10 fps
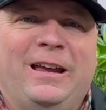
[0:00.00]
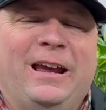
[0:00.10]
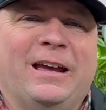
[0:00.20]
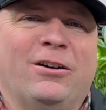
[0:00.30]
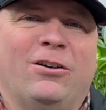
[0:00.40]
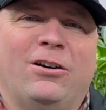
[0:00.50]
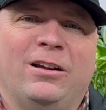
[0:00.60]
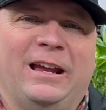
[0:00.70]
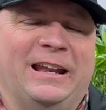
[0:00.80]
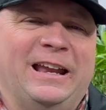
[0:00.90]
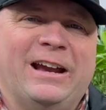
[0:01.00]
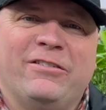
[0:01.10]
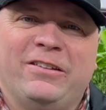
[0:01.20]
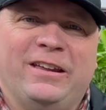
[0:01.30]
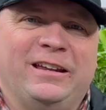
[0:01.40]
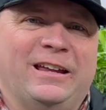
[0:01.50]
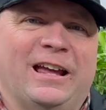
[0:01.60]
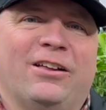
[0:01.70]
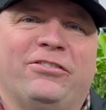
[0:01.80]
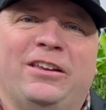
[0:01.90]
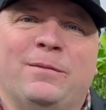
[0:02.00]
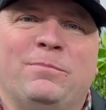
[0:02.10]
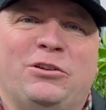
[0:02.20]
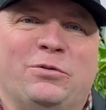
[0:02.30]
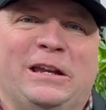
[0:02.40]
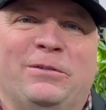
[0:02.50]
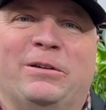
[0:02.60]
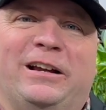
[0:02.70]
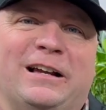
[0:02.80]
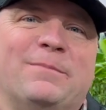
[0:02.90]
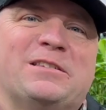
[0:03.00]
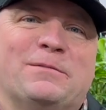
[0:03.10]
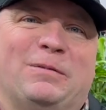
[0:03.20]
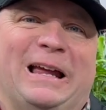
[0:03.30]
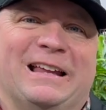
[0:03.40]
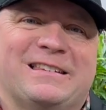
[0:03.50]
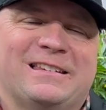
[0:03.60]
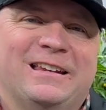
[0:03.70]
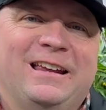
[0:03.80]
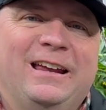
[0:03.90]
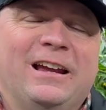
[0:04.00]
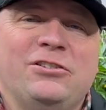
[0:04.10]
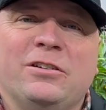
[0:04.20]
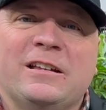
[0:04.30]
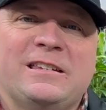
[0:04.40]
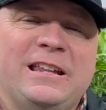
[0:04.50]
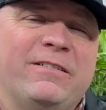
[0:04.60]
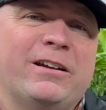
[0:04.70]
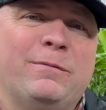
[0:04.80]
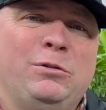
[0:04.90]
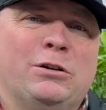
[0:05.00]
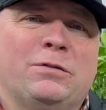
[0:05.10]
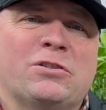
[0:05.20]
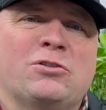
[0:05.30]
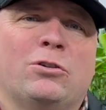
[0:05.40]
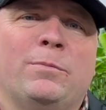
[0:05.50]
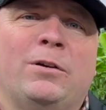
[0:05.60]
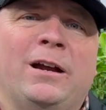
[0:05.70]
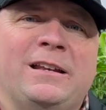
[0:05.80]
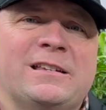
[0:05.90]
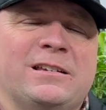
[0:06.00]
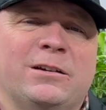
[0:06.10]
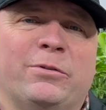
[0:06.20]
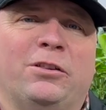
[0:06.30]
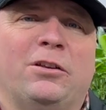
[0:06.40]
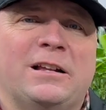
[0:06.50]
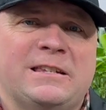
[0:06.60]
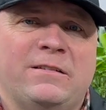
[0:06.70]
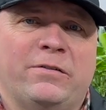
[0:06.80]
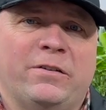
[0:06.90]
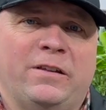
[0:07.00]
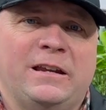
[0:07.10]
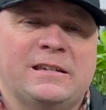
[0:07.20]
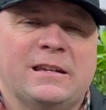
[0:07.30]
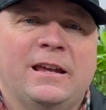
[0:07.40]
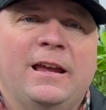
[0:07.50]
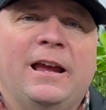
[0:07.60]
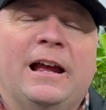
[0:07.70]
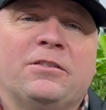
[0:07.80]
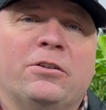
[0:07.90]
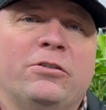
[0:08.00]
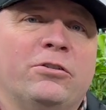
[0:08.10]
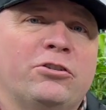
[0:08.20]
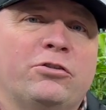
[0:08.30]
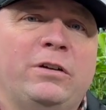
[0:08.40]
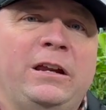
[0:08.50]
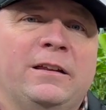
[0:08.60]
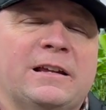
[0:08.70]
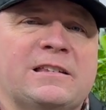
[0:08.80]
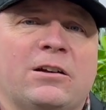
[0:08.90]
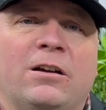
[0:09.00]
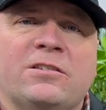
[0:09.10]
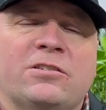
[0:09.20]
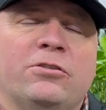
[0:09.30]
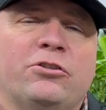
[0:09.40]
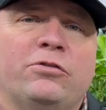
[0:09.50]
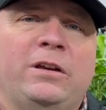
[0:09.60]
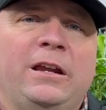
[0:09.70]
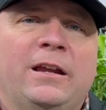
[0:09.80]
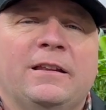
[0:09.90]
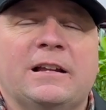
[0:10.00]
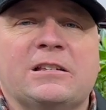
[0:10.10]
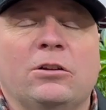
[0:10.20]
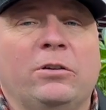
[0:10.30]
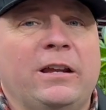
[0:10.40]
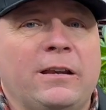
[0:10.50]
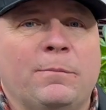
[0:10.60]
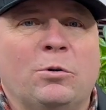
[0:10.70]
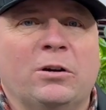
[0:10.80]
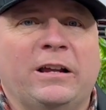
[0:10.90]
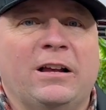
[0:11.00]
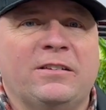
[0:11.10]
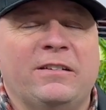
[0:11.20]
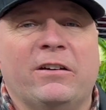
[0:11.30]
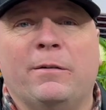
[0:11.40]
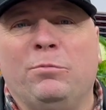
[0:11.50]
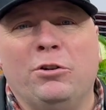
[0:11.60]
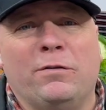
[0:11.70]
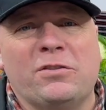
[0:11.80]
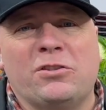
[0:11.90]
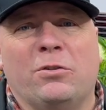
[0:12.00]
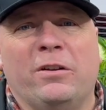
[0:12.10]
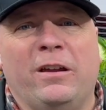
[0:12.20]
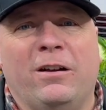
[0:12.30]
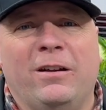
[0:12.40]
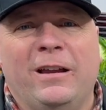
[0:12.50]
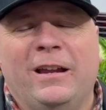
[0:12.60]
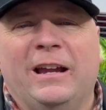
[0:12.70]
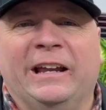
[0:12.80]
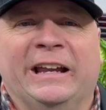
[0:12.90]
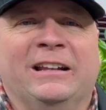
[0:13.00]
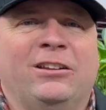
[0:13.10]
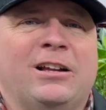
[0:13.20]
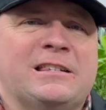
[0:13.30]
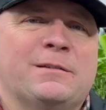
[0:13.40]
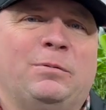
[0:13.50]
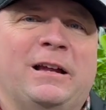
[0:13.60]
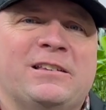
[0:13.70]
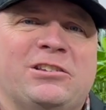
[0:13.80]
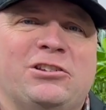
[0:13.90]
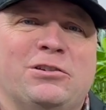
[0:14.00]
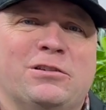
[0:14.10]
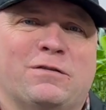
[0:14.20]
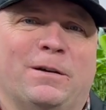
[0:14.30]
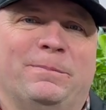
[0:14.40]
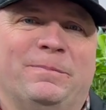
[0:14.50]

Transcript: and all and everything else in between when it comes to plants. As you can see, they've got a beautiful store behind us here with lots of different things. At their nursery, that's Arts Nursery, that's located in Port Kells. They've got a beautiful store there and lots of plants to choose from.